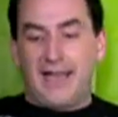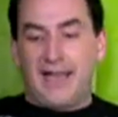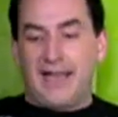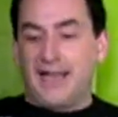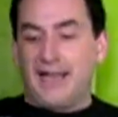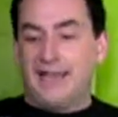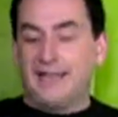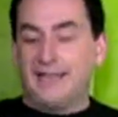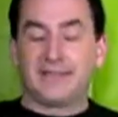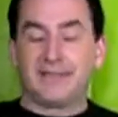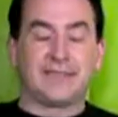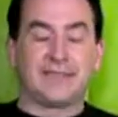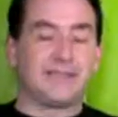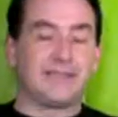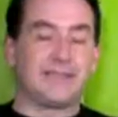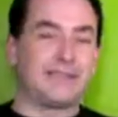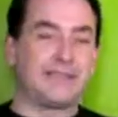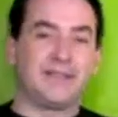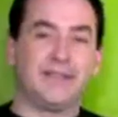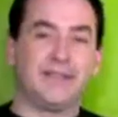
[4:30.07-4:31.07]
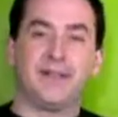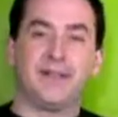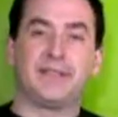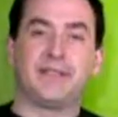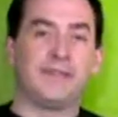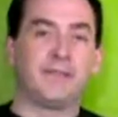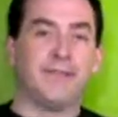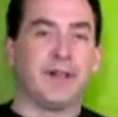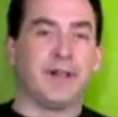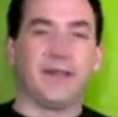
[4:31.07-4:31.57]
And it's, you know,
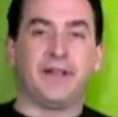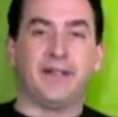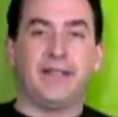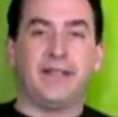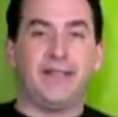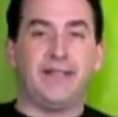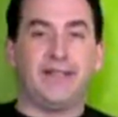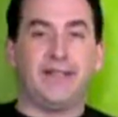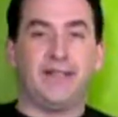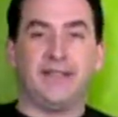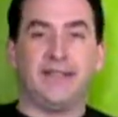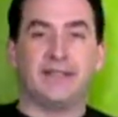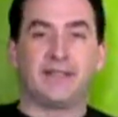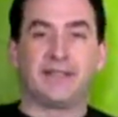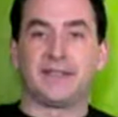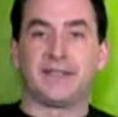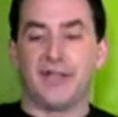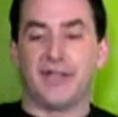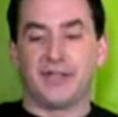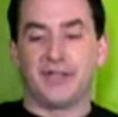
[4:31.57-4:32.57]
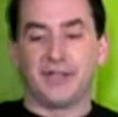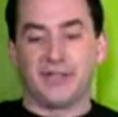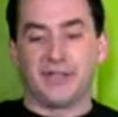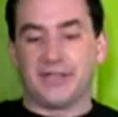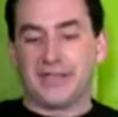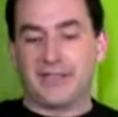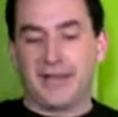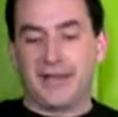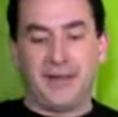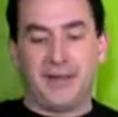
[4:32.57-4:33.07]
it's very
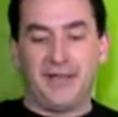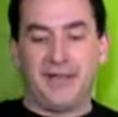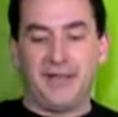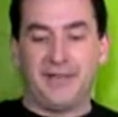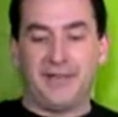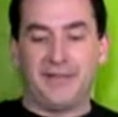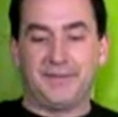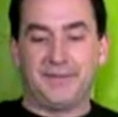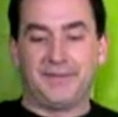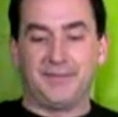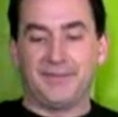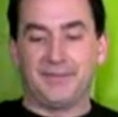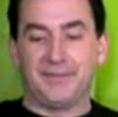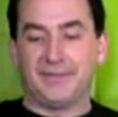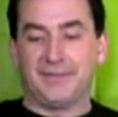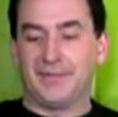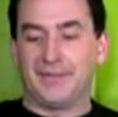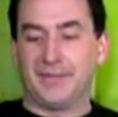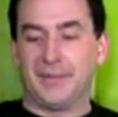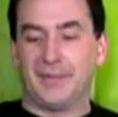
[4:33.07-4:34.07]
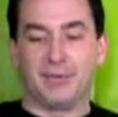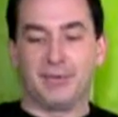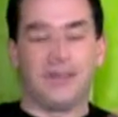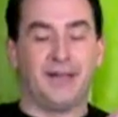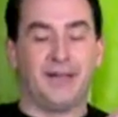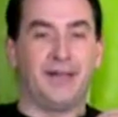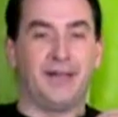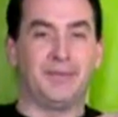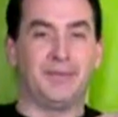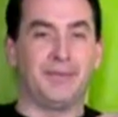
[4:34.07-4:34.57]
nostalgic. I mean, they
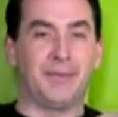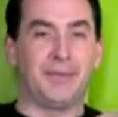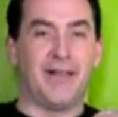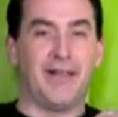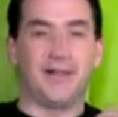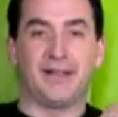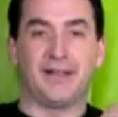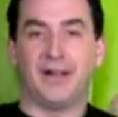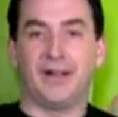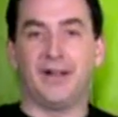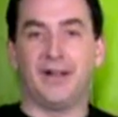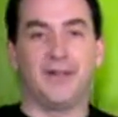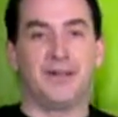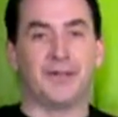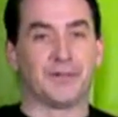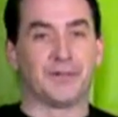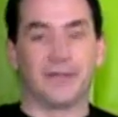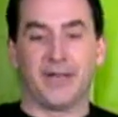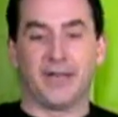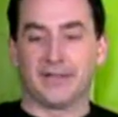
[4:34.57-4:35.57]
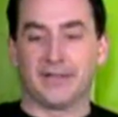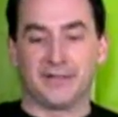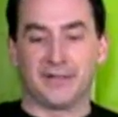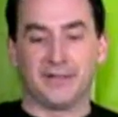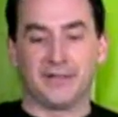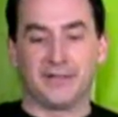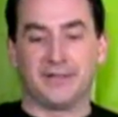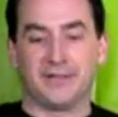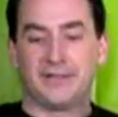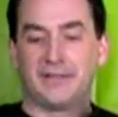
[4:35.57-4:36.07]
bring back all the
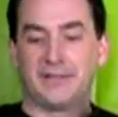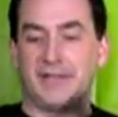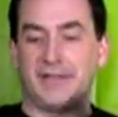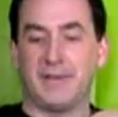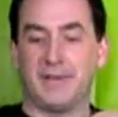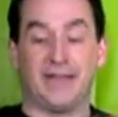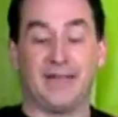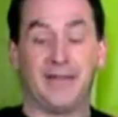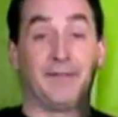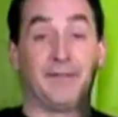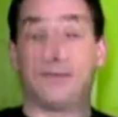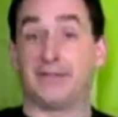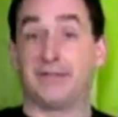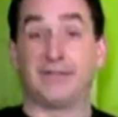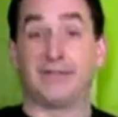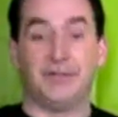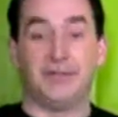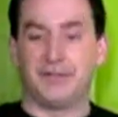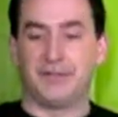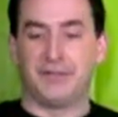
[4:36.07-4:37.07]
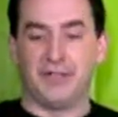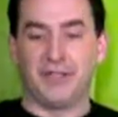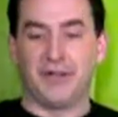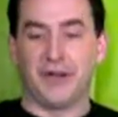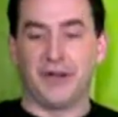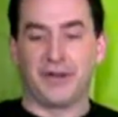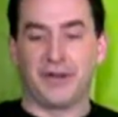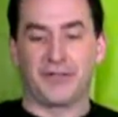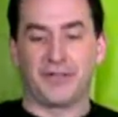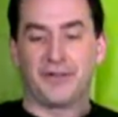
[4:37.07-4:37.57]
regulars. I mean, obviously you see
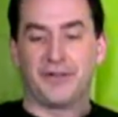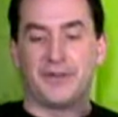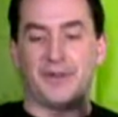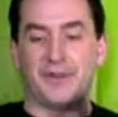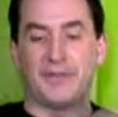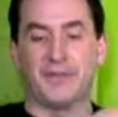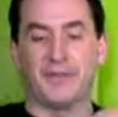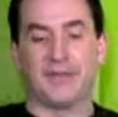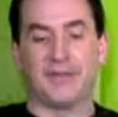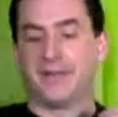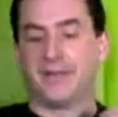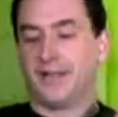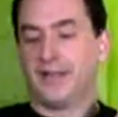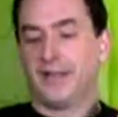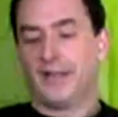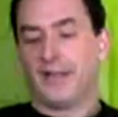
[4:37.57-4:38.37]
Arthur, but